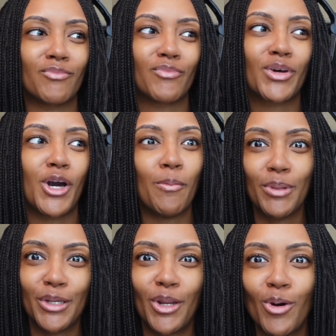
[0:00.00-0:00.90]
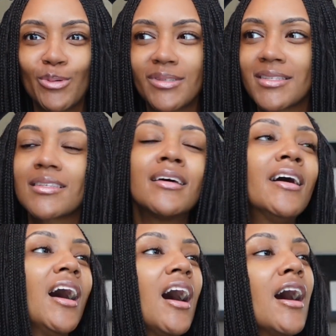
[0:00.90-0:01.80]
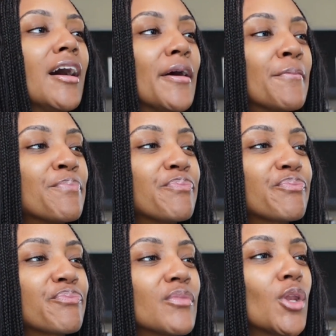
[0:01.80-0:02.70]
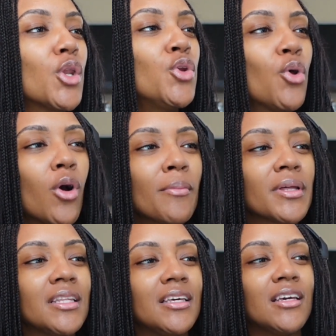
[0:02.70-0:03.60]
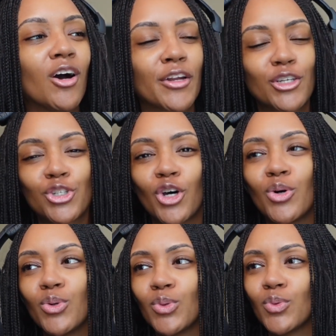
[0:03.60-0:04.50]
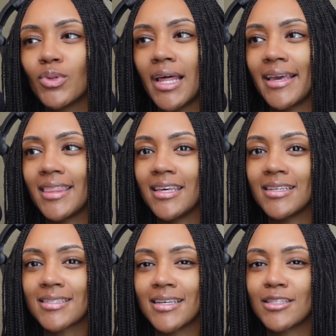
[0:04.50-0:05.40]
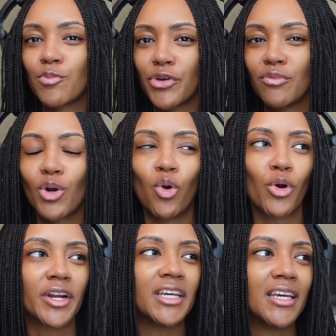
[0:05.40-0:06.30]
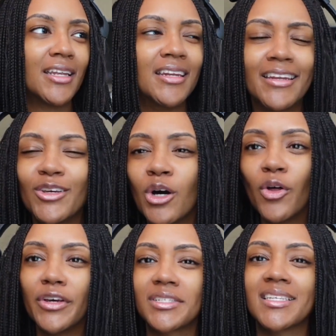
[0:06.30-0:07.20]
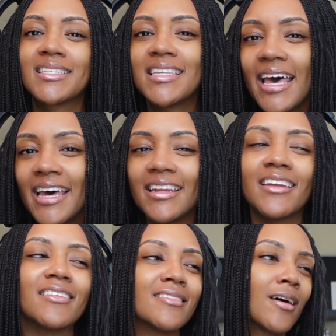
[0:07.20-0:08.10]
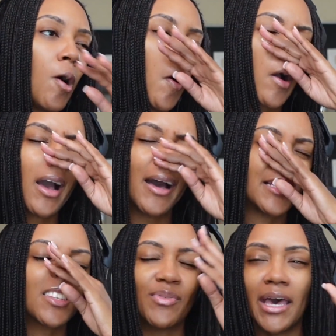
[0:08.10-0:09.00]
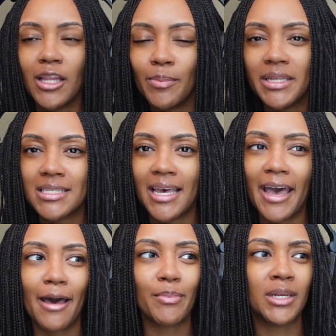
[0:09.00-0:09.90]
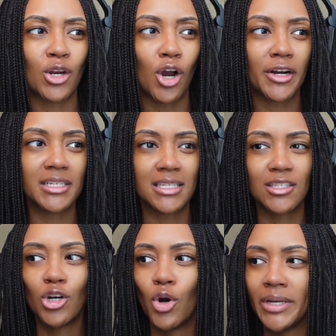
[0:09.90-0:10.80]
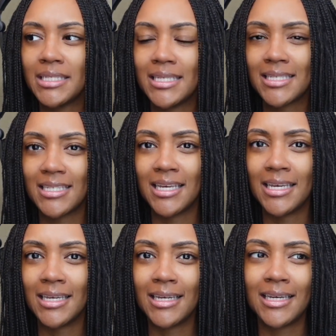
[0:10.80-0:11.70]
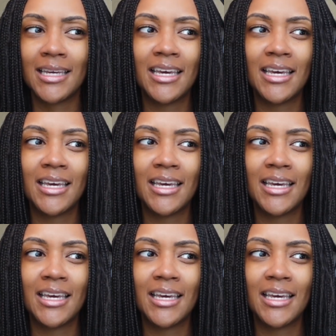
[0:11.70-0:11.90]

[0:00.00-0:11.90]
couple of notes, normally on a show like this that's pre-recorded and, you know, there's a set and all kinds of elements that happen, an artist is going to sing